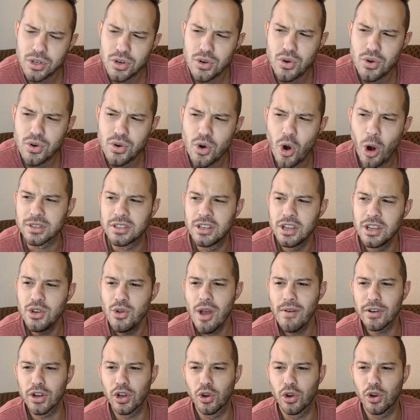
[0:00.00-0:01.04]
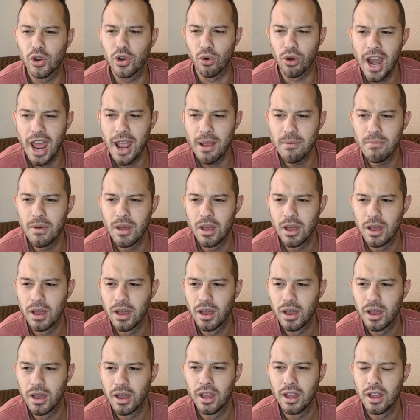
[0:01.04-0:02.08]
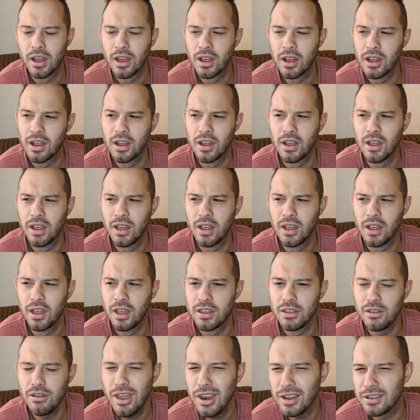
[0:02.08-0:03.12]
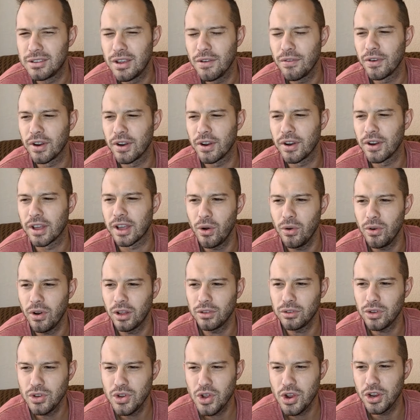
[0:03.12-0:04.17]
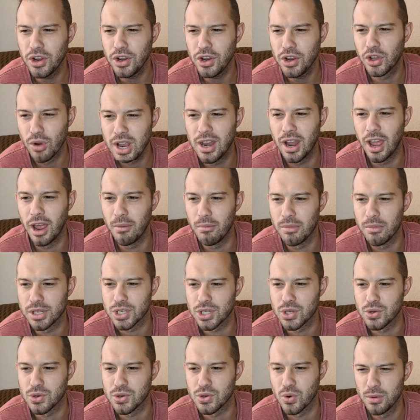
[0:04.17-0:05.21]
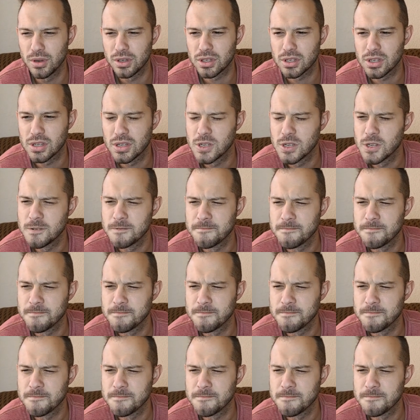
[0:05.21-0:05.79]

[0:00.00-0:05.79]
Mr. Normus, didn't you have a green name? You had a different account? I thought you had a green name, Mr. Normus.